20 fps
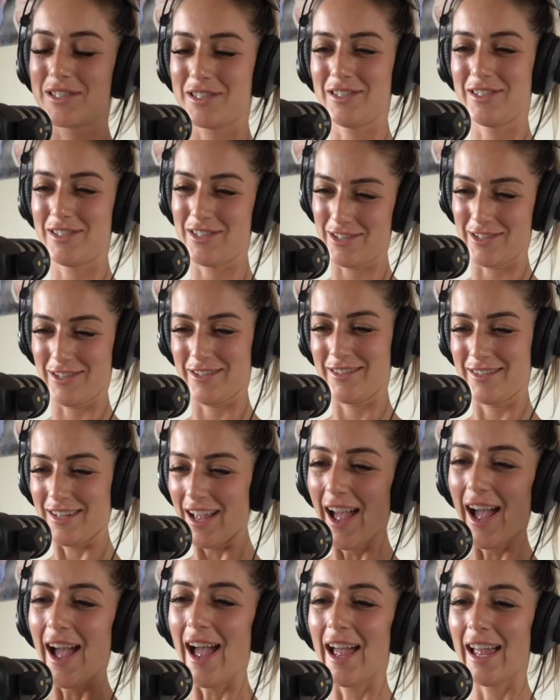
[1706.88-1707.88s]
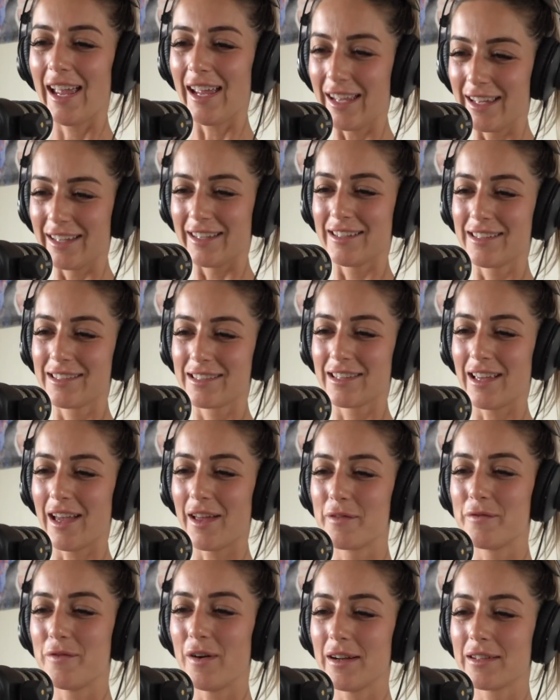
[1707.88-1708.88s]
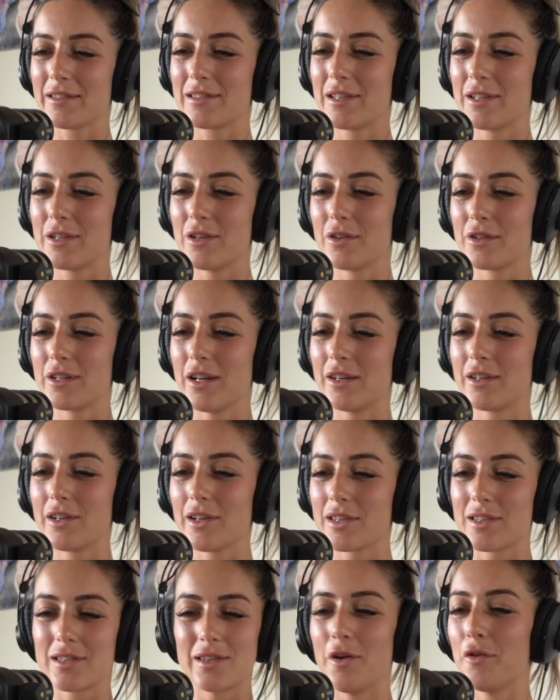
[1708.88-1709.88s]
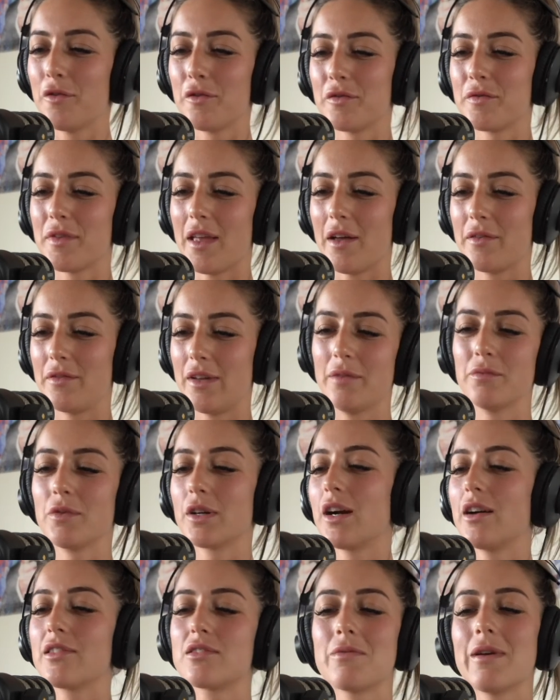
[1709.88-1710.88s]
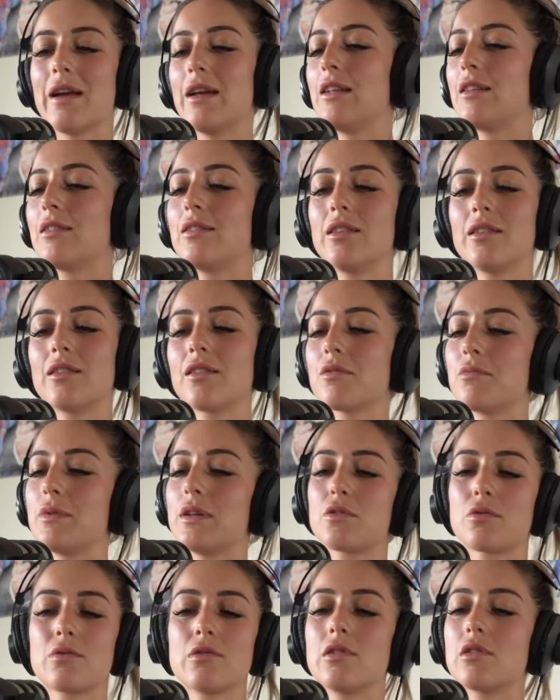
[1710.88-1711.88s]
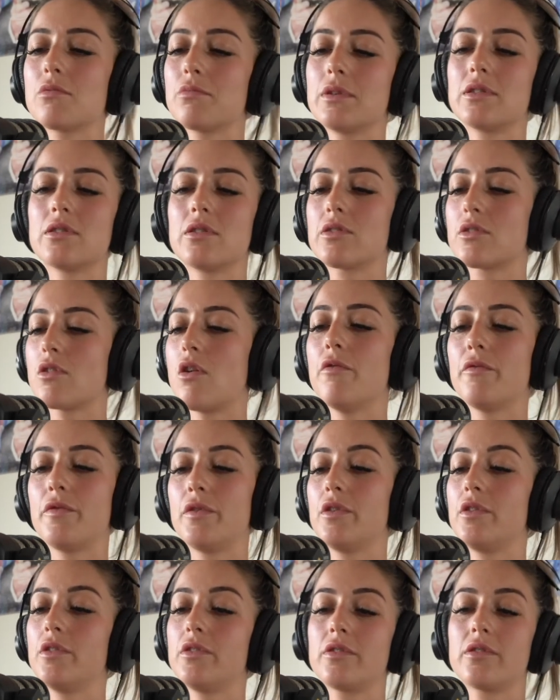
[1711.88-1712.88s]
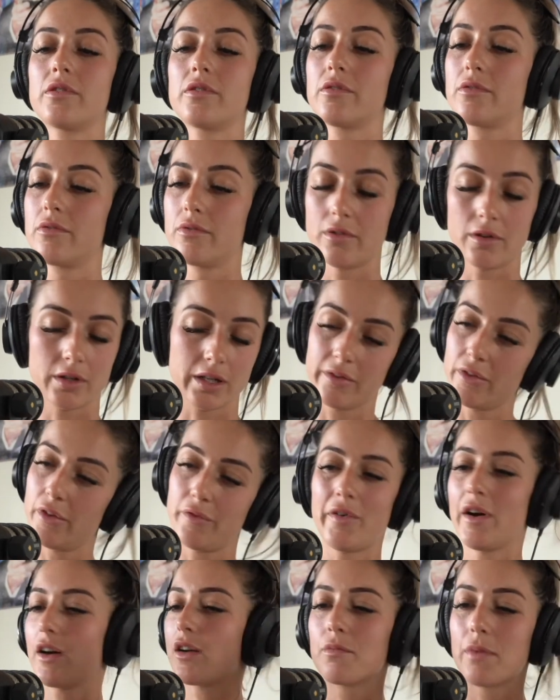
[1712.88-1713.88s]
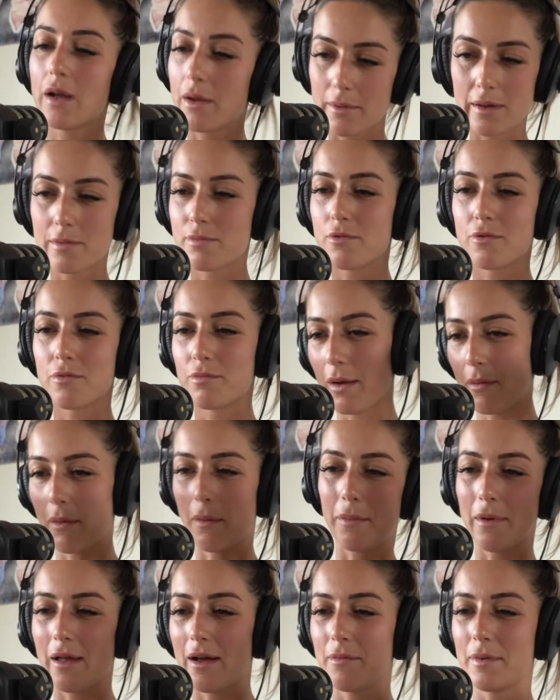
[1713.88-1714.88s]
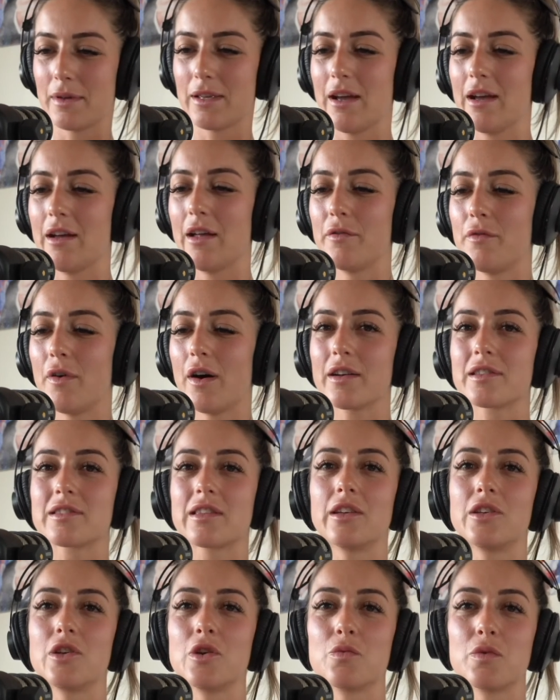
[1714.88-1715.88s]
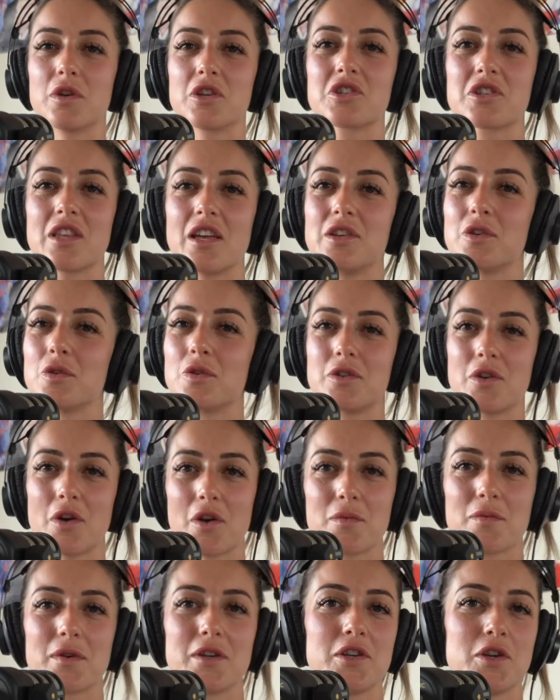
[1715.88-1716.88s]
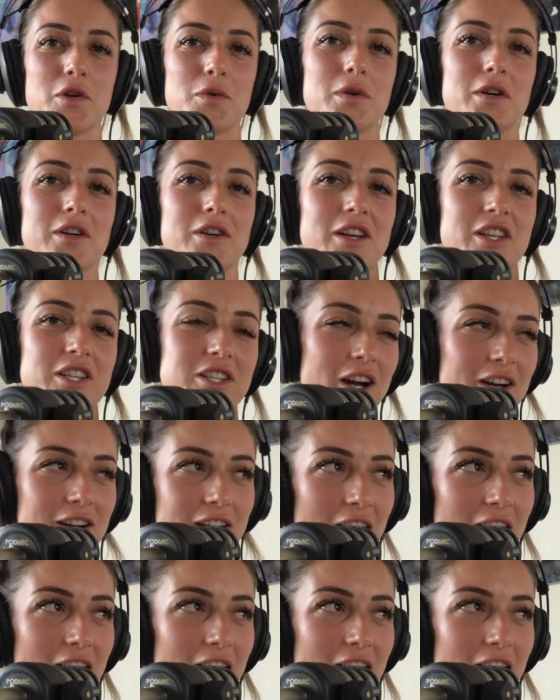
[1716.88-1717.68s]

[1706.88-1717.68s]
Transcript: to you is advice to your younger self. And in regard to anything, it could be twerk, business, confidence, not giving a fuck about people, blah, blah, blah. But yeah, advice that you wish that you had known when you were younger.